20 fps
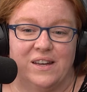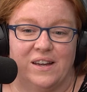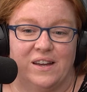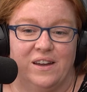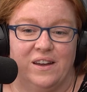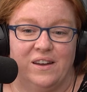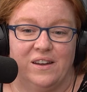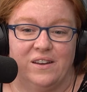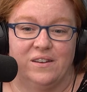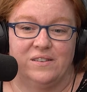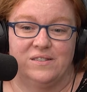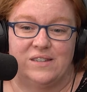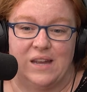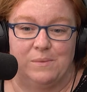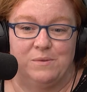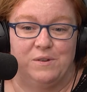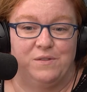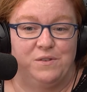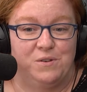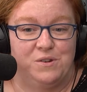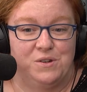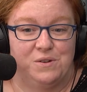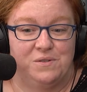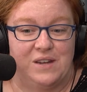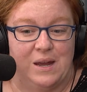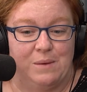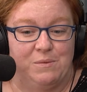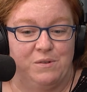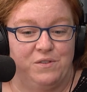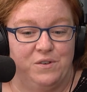a damned if you do,
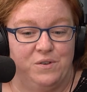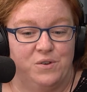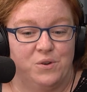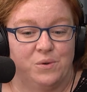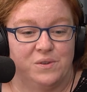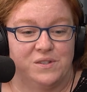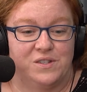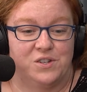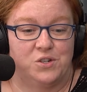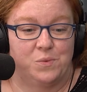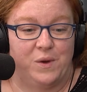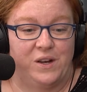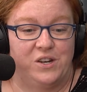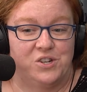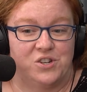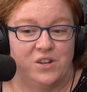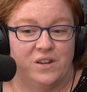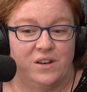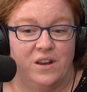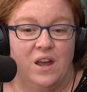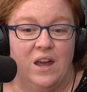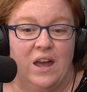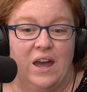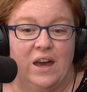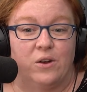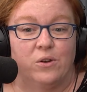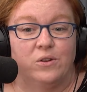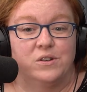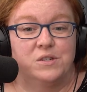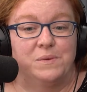damned if you don't situation.
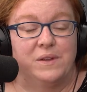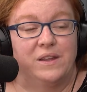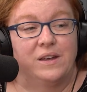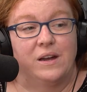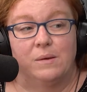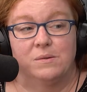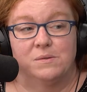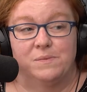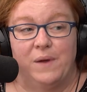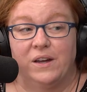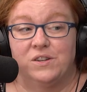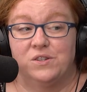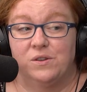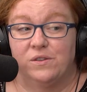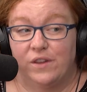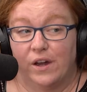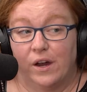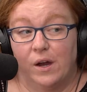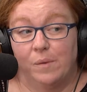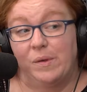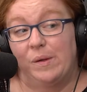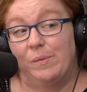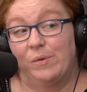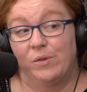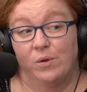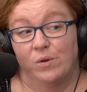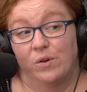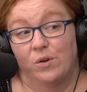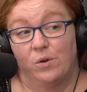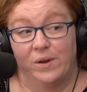And ultimately it comes back to, there are people
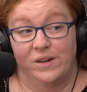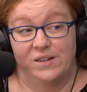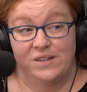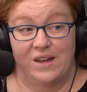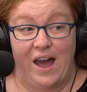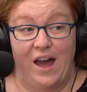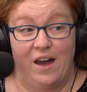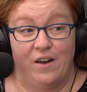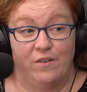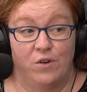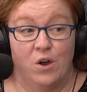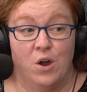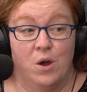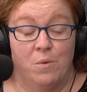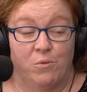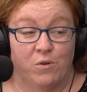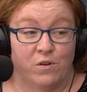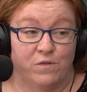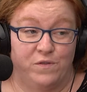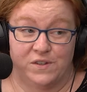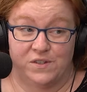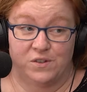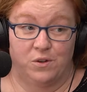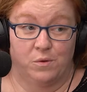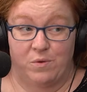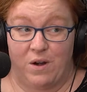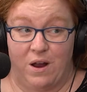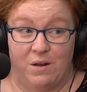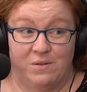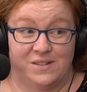who are going to have more
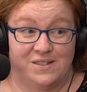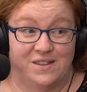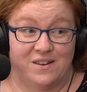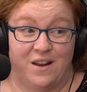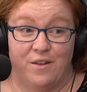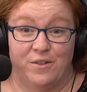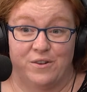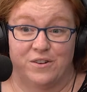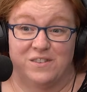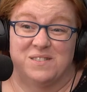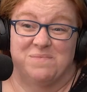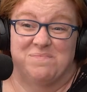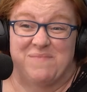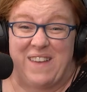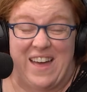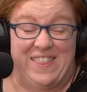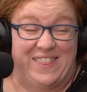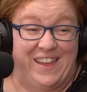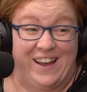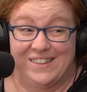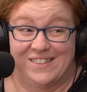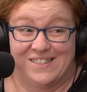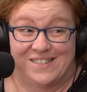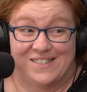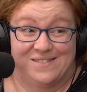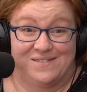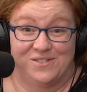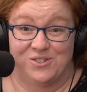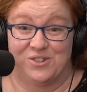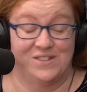physical prowess than others, and
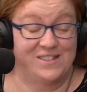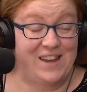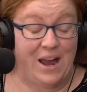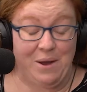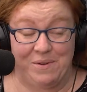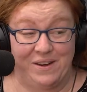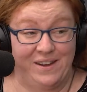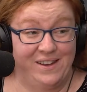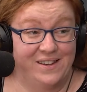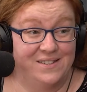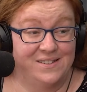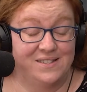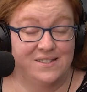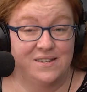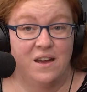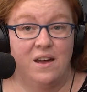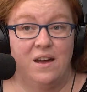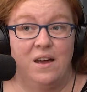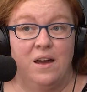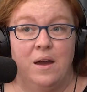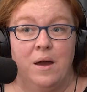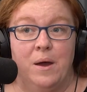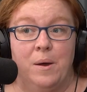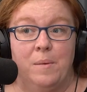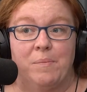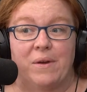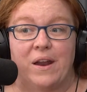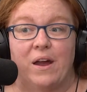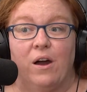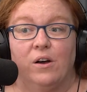that's just how it is.
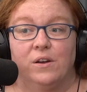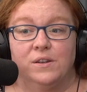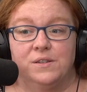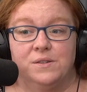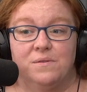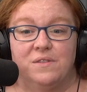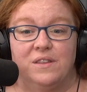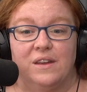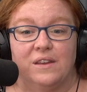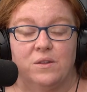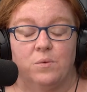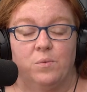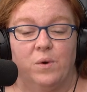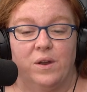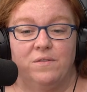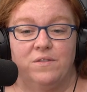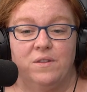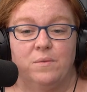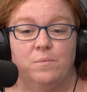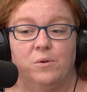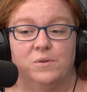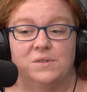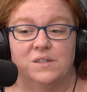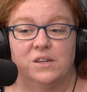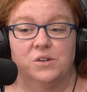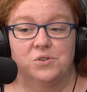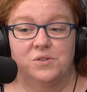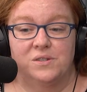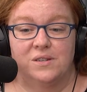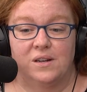But I also think that one of the most
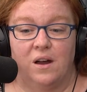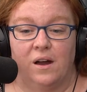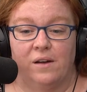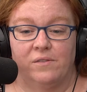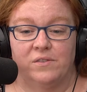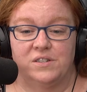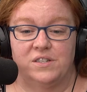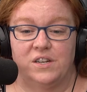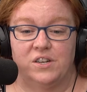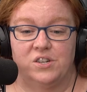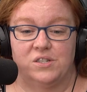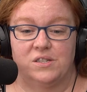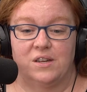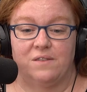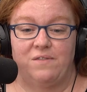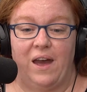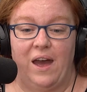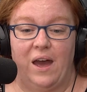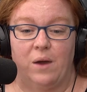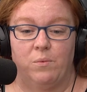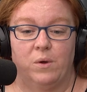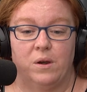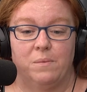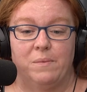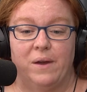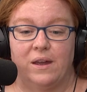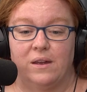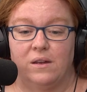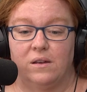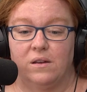interesting conversations I've had, one of
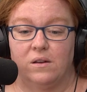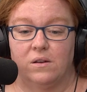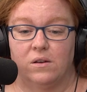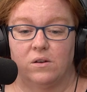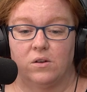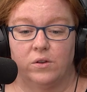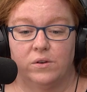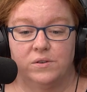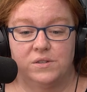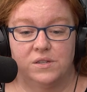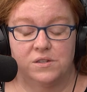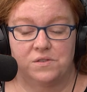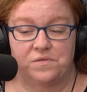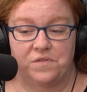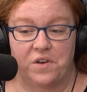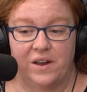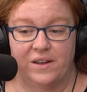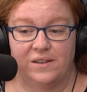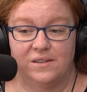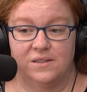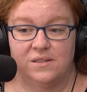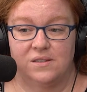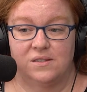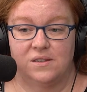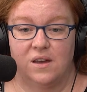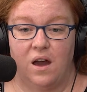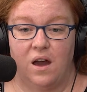my closest friends